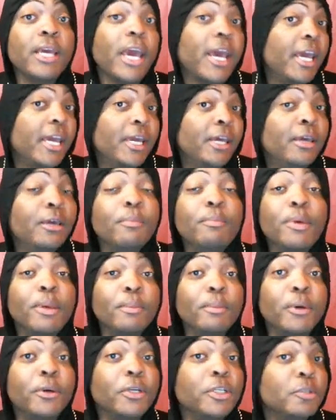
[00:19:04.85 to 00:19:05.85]
hey,
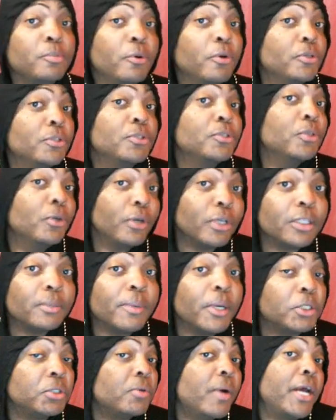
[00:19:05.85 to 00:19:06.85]
Bimbo, this person talked
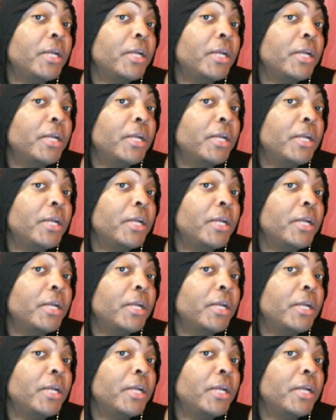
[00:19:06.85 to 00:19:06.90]
about you.